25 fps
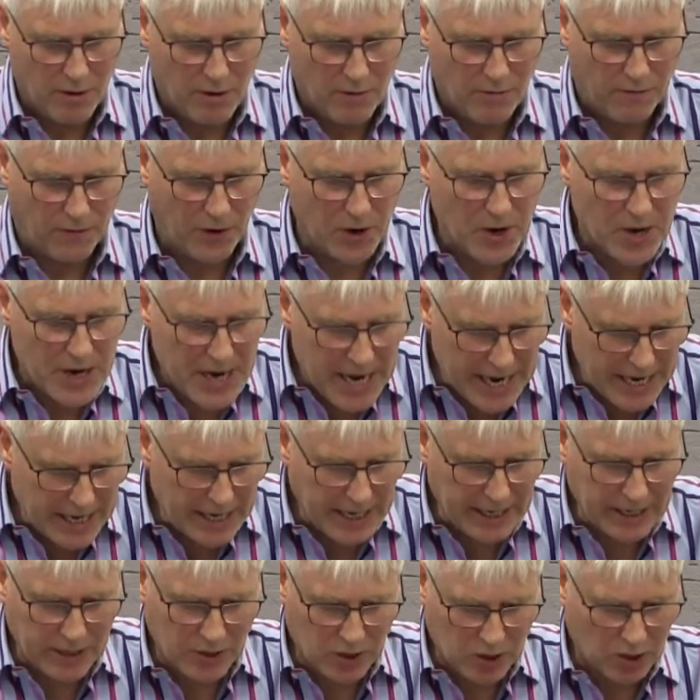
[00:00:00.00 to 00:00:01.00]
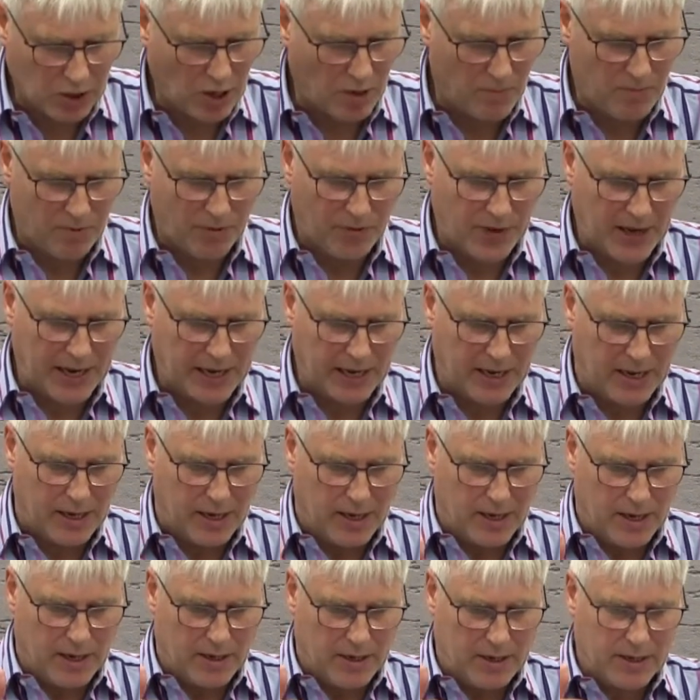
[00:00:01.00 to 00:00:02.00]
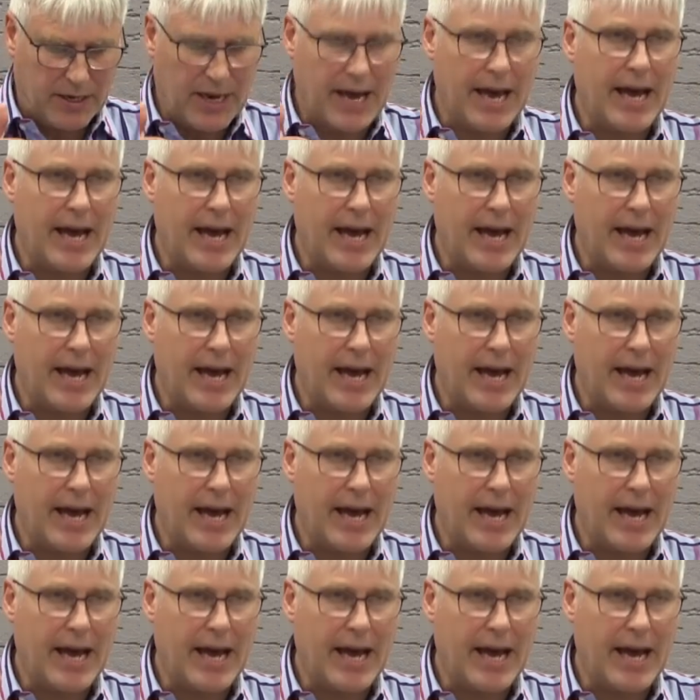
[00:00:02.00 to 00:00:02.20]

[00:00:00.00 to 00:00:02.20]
for needing something to